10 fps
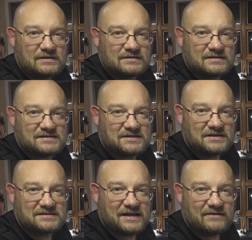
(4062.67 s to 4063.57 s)

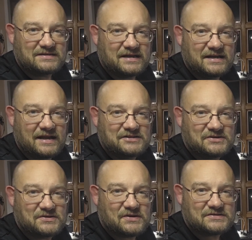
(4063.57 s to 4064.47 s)
Son's now a teenager
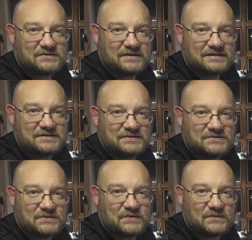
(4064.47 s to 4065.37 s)
and also gets to
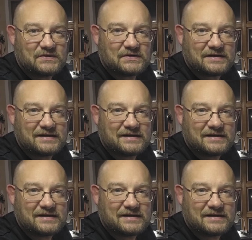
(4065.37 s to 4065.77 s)
enjoy the work.